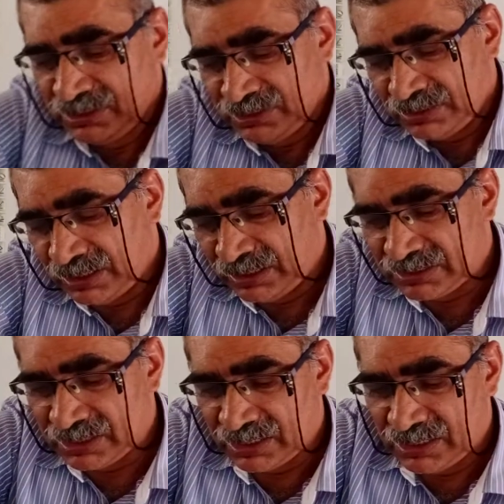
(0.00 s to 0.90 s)
That
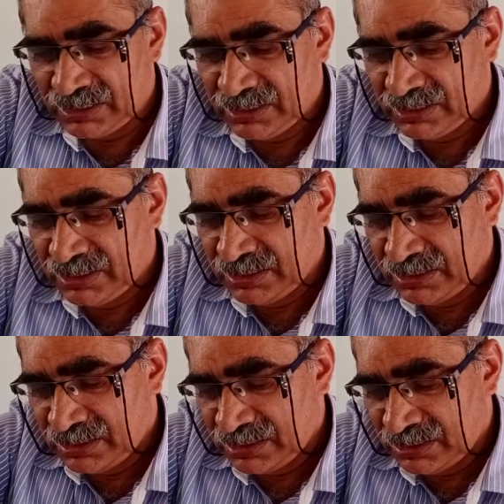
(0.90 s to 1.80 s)
is the
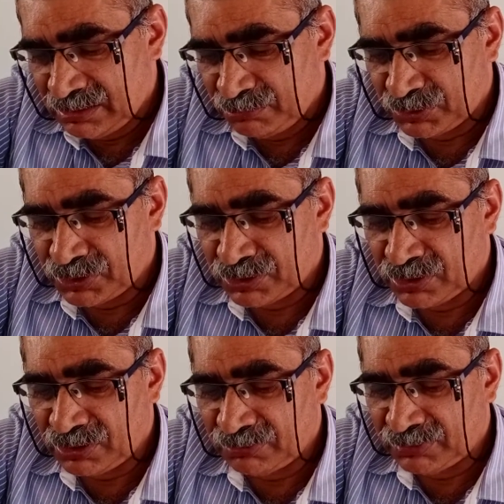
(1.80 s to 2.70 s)

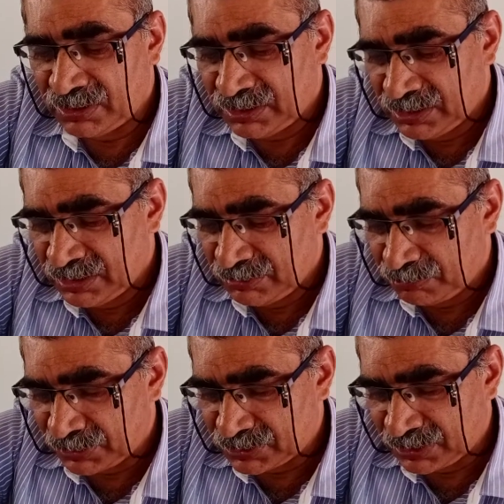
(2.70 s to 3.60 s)
position of the
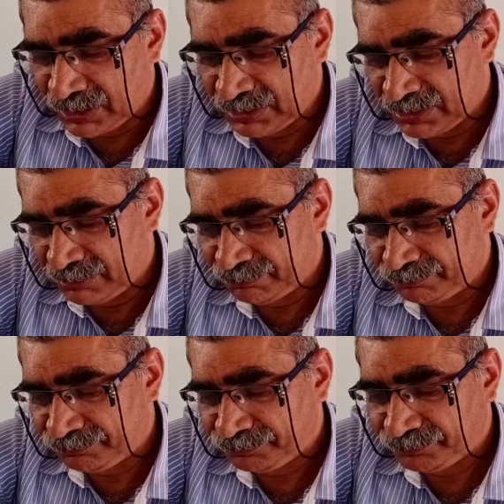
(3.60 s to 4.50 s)
president.
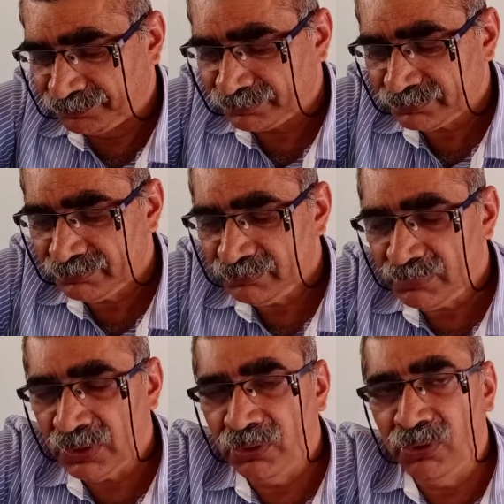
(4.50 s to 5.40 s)

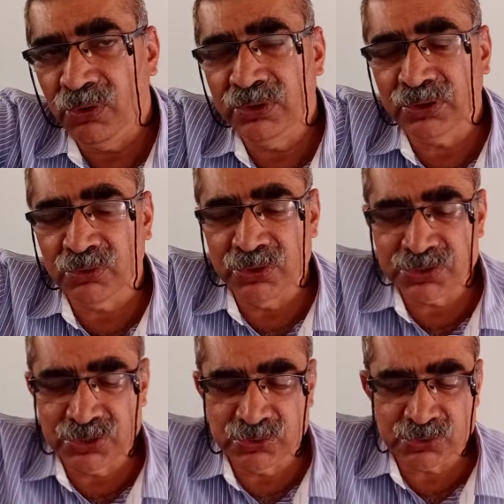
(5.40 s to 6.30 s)
All the
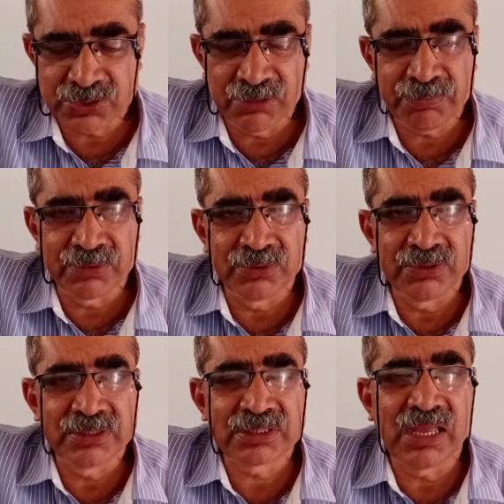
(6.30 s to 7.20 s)
constitutional
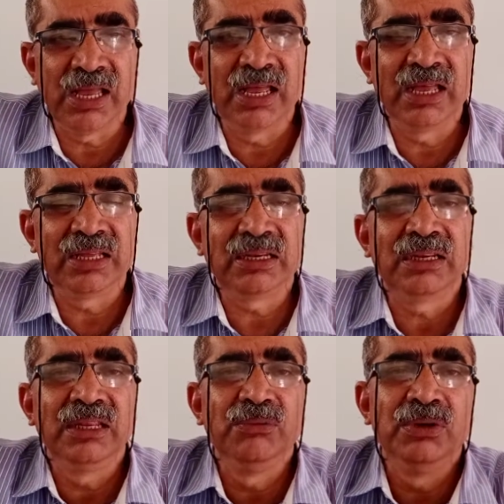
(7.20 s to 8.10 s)
powers
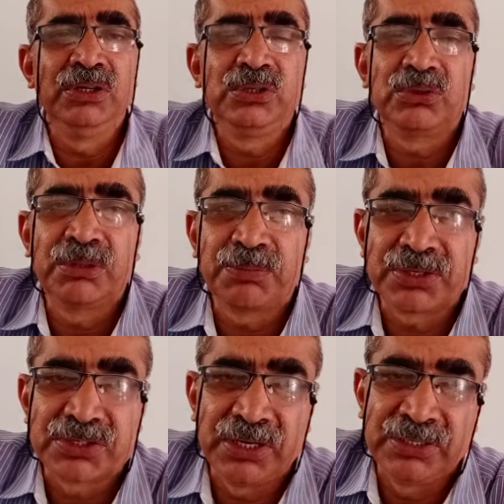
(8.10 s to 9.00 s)
are given to the
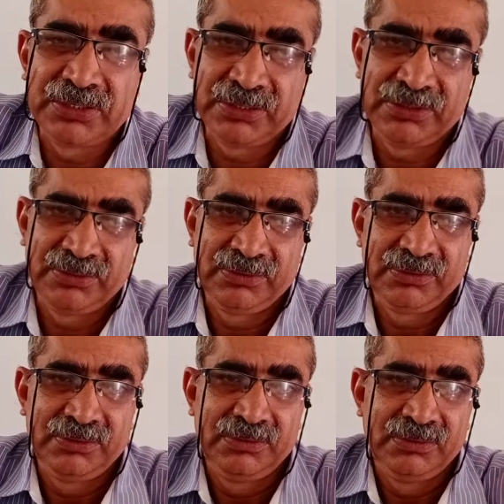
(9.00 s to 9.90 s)
president,
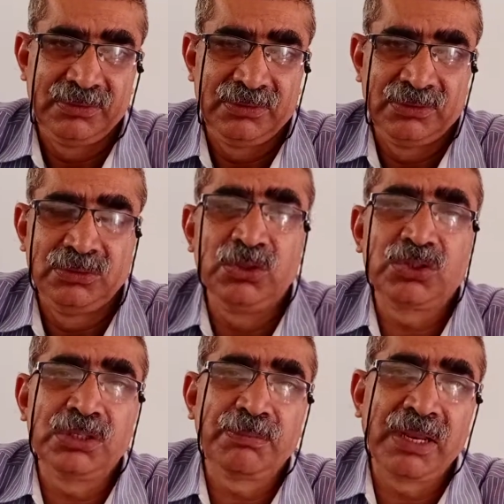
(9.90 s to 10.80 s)
not
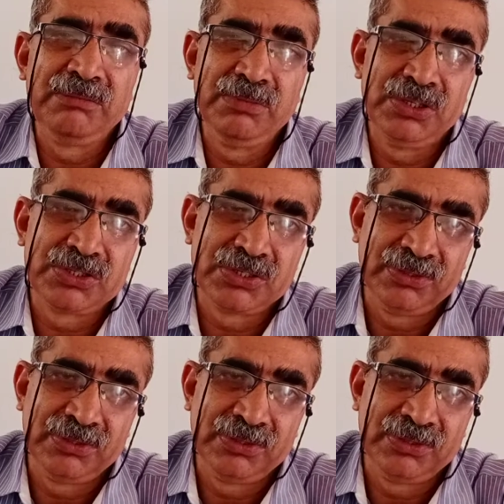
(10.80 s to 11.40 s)
to the prime minister.